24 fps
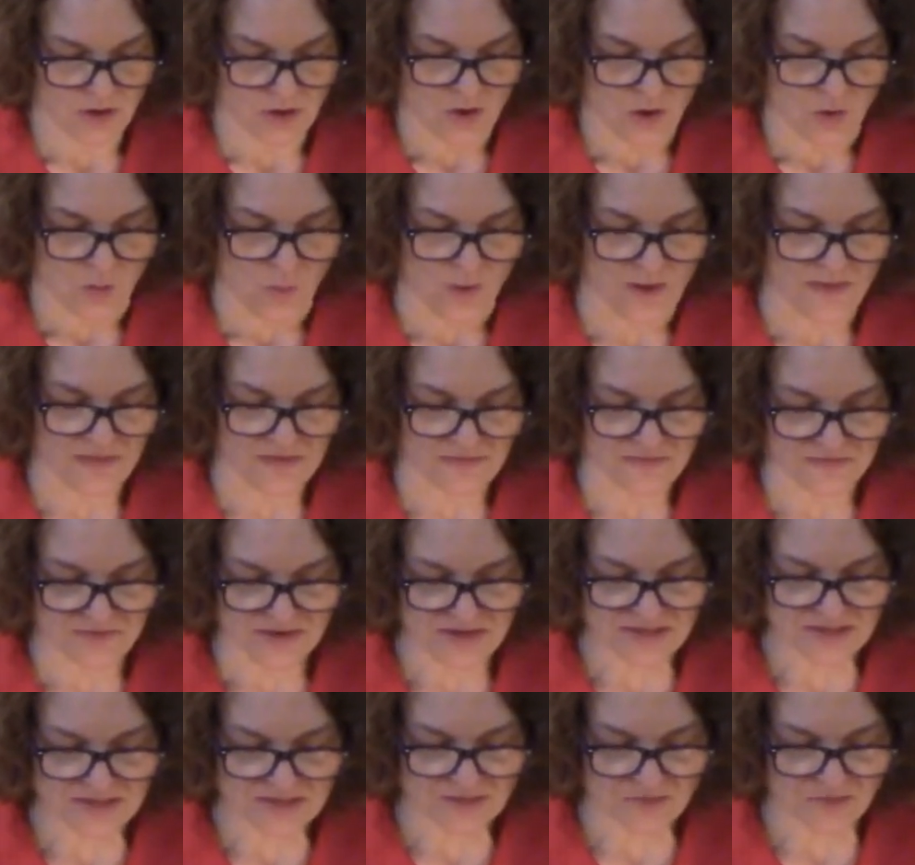When the
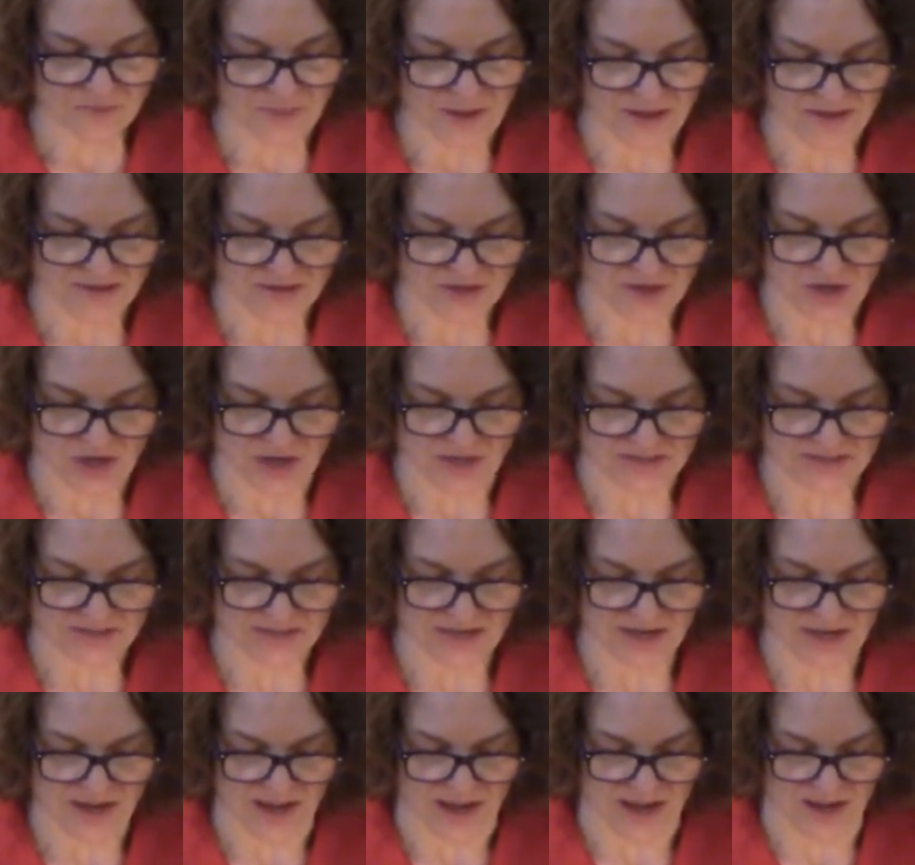feast of Pentecost
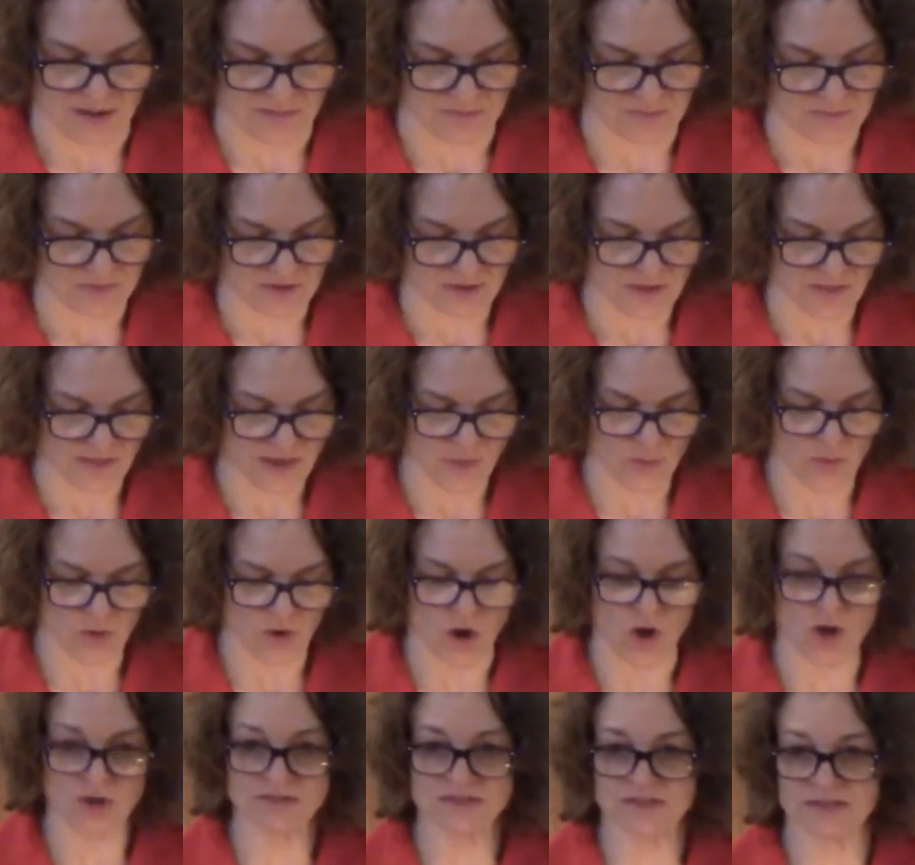came, they were
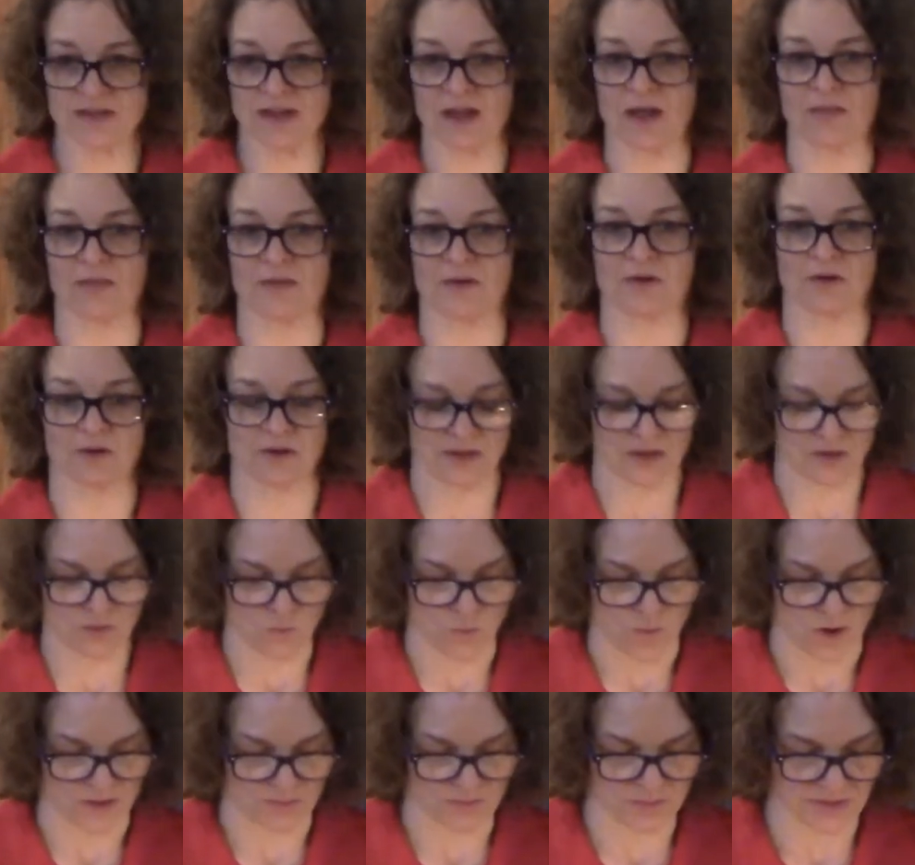all together in
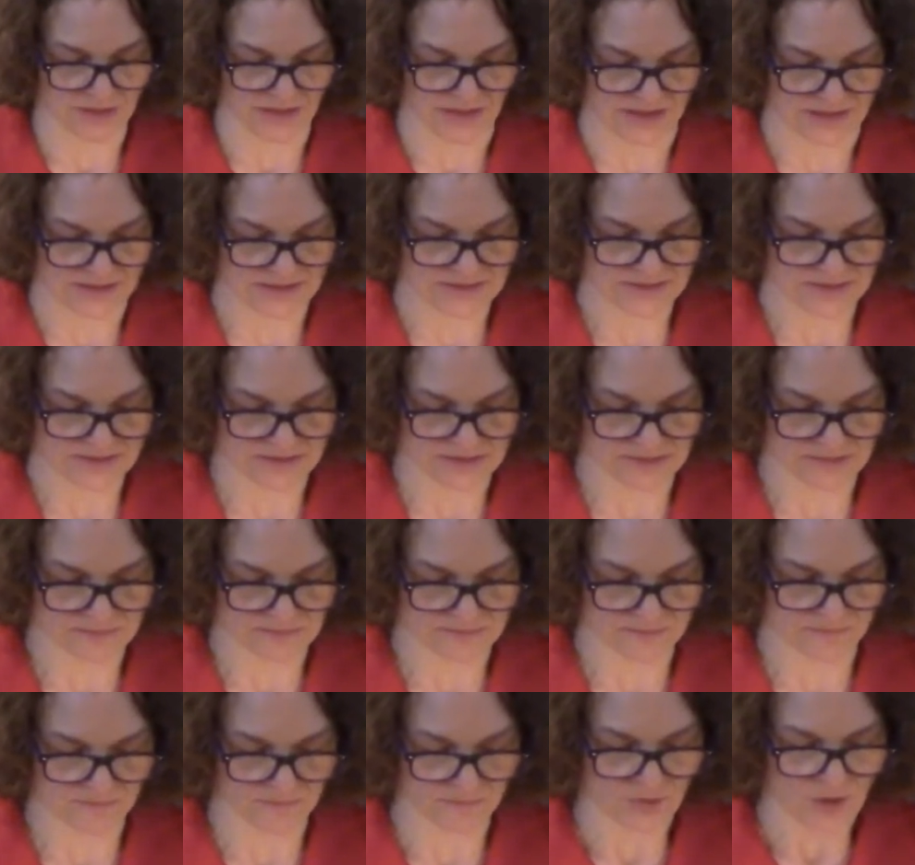one place.
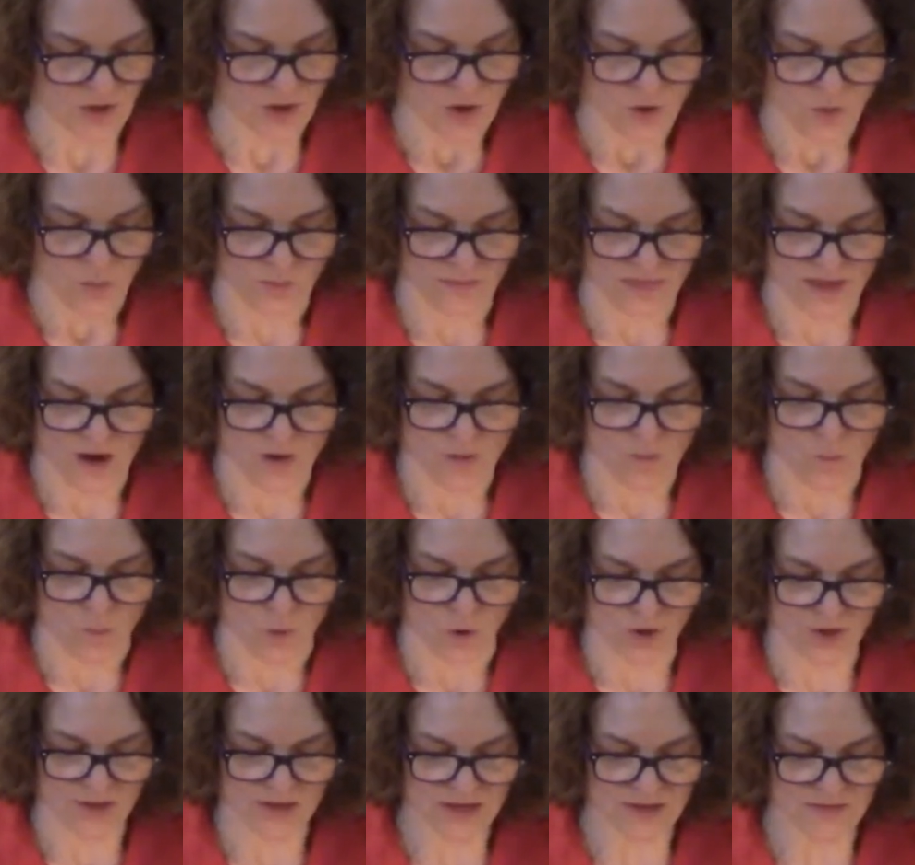Without
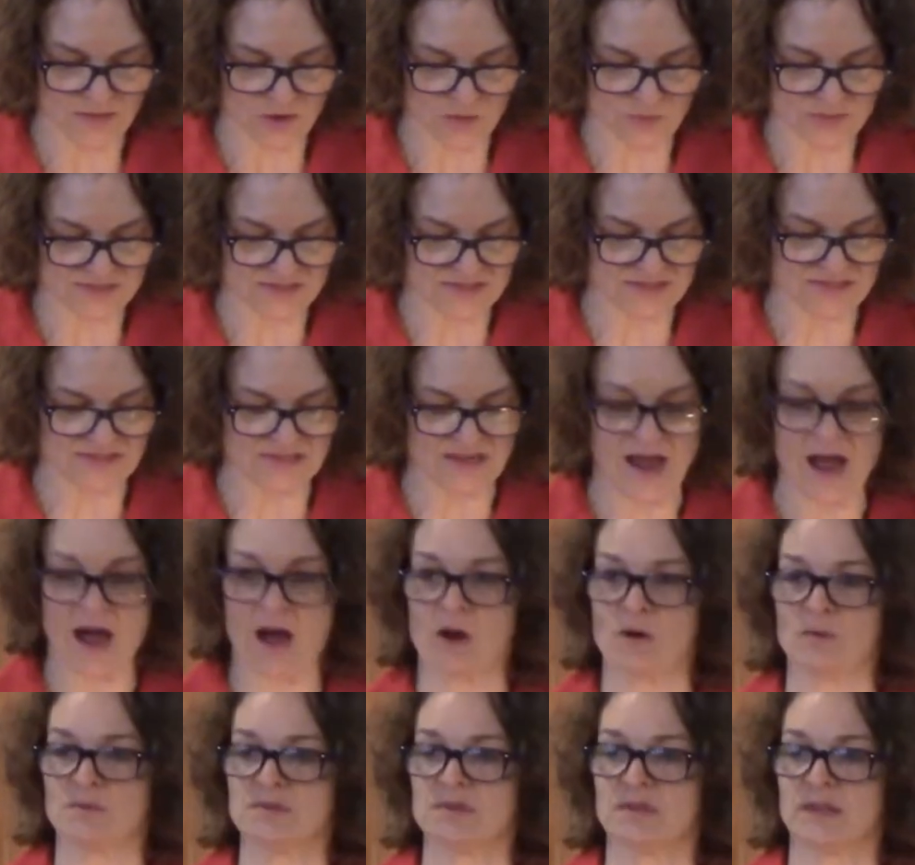warning, there was a
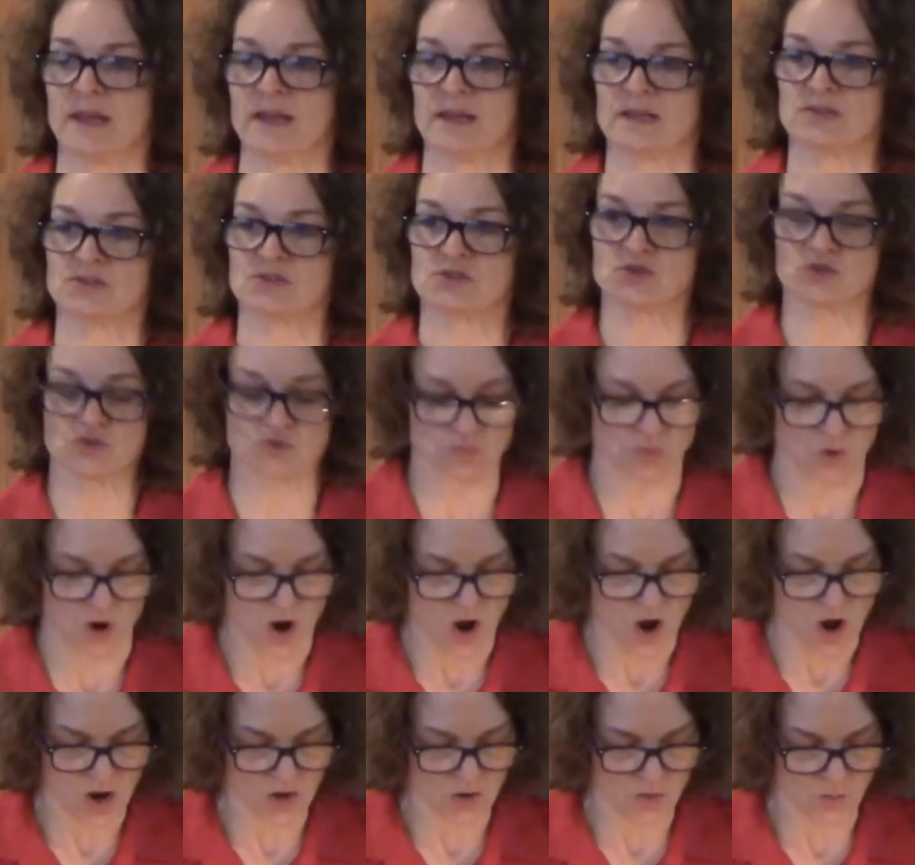sound like a
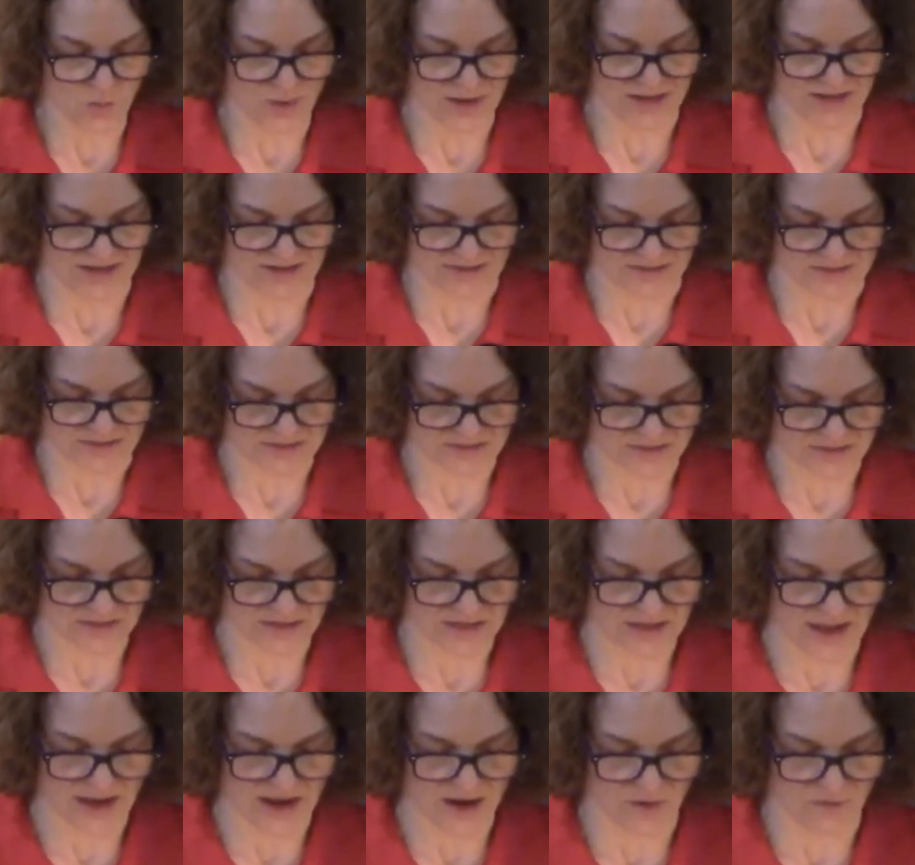strong wind,
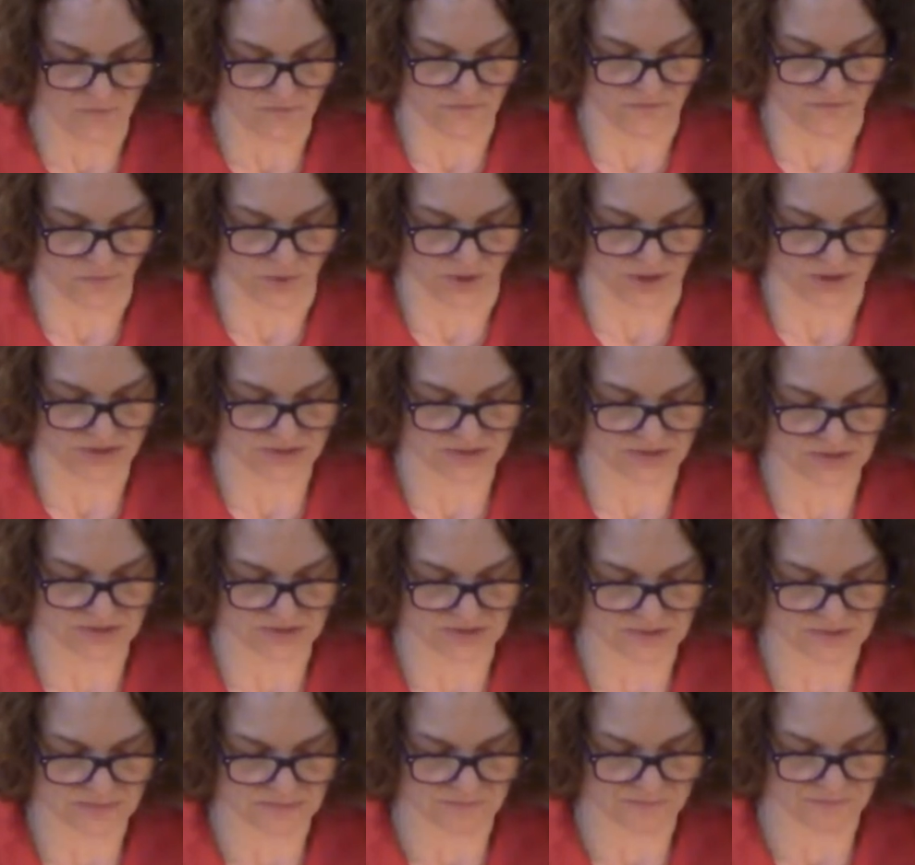gale
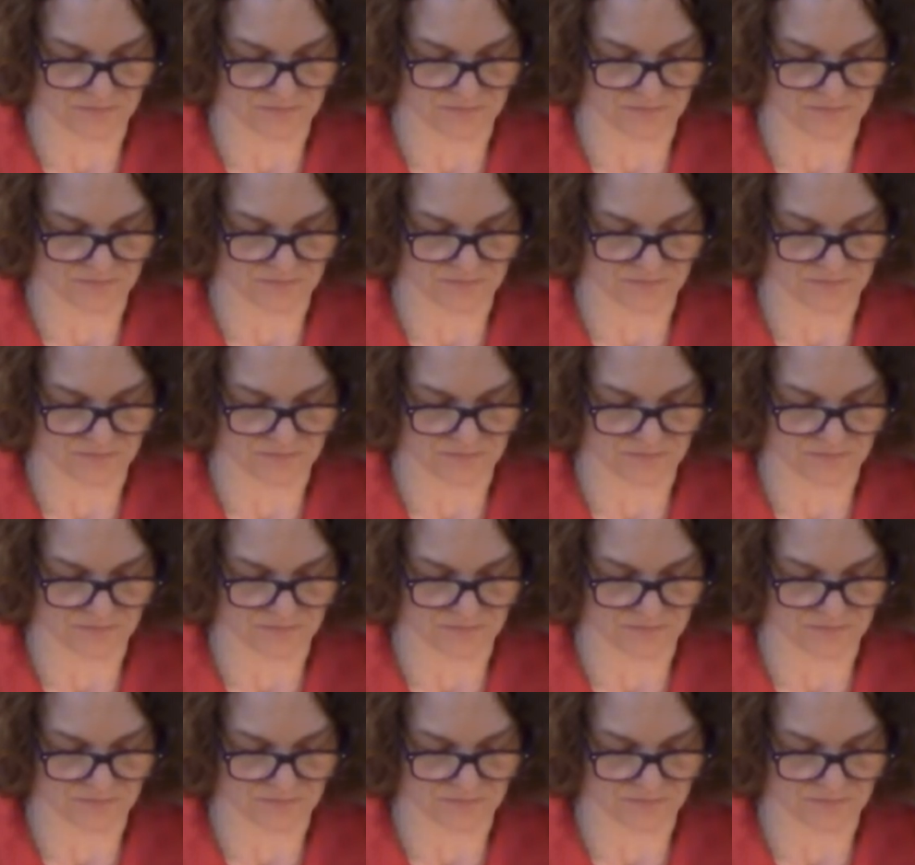force.